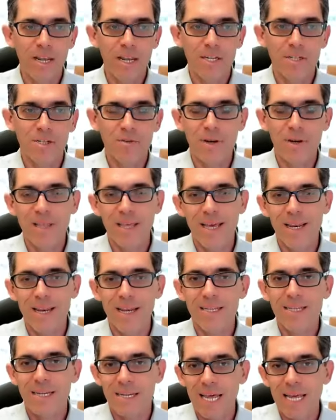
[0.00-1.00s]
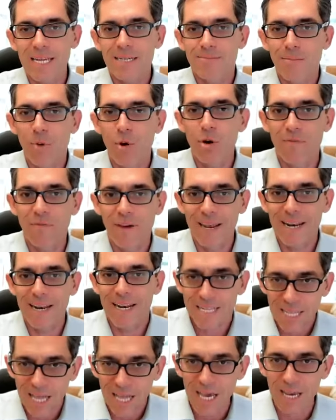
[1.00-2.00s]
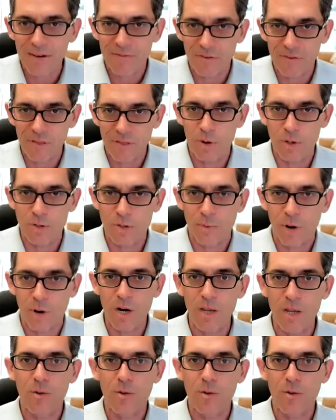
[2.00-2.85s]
industry that it's a less motivated client for the most part.